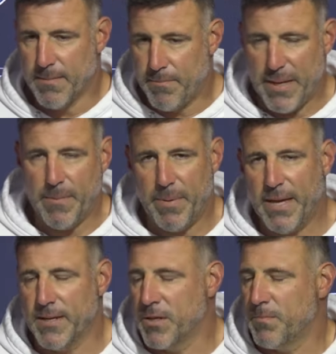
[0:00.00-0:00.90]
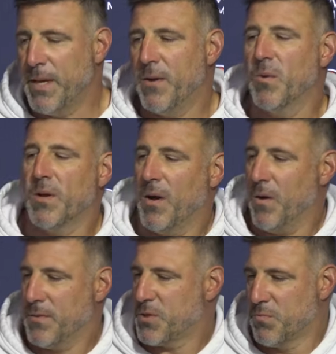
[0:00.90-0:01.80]
be, being being
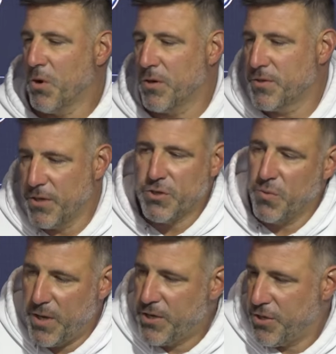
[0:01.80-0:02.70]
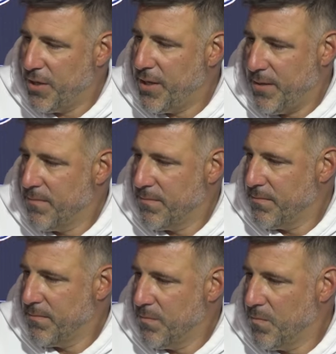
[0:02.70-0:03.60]
uh, smart situationally,
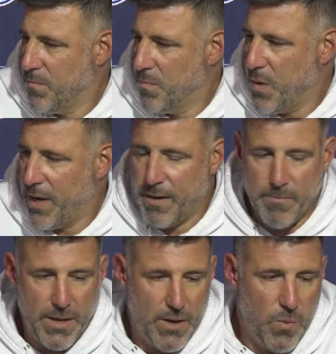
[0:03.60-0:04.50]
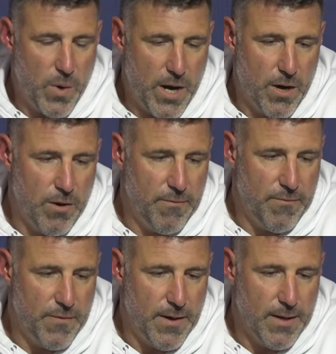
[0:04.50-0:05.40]
right, and being aware
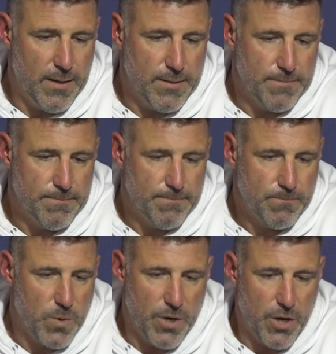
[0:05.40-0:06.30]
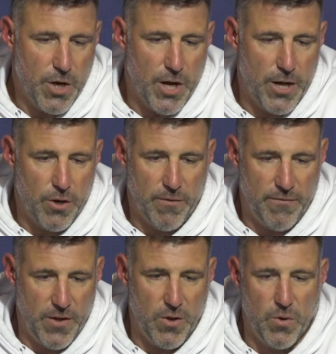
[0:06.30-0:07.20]
of uh, where you're at on the
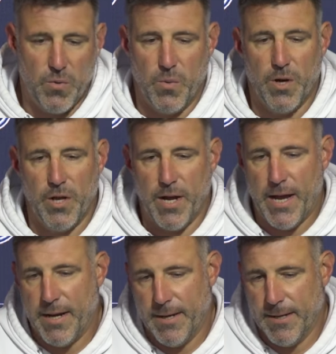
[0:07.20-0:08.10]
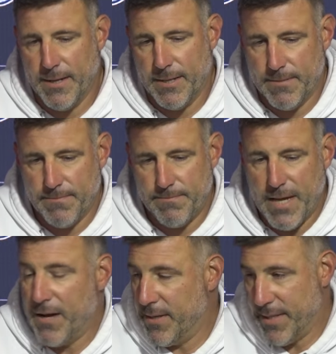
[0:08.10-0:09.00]
field, where you're at um,
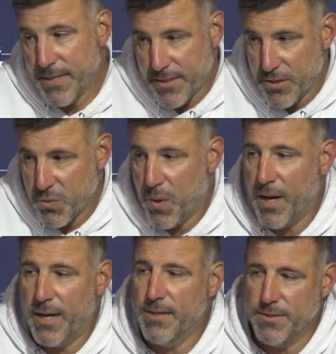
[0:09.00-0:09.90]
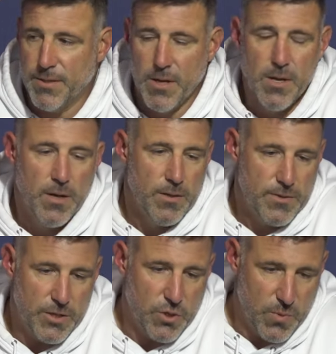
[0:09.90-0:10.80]
down and distance wise,
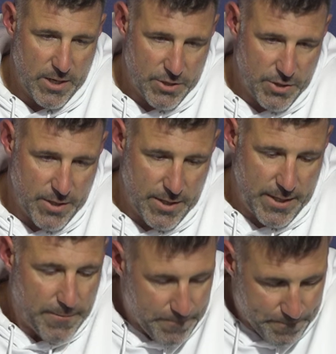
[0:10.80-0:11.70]
situationally,